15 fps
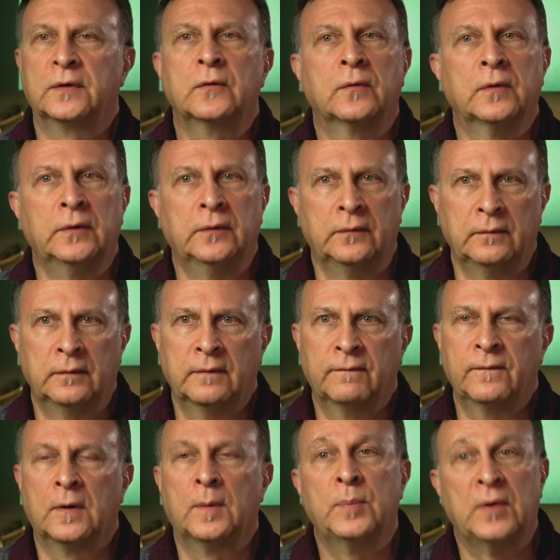crew
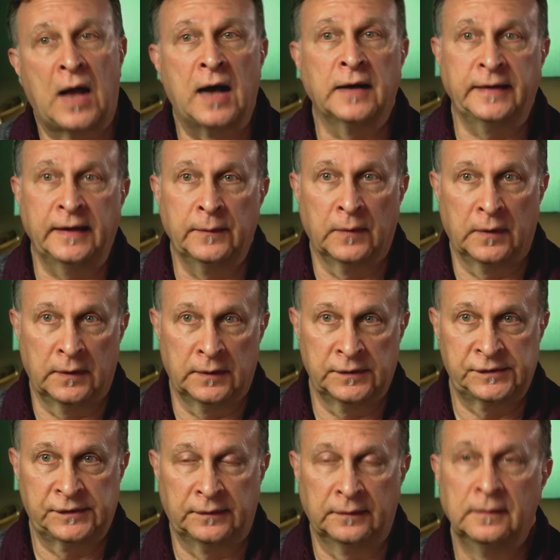for a blocking
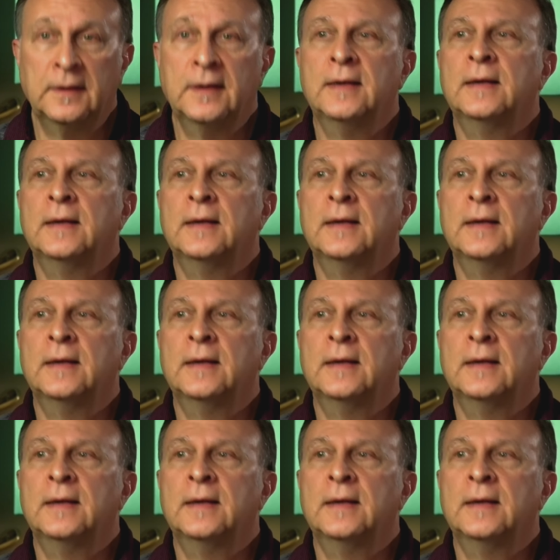rehearsal.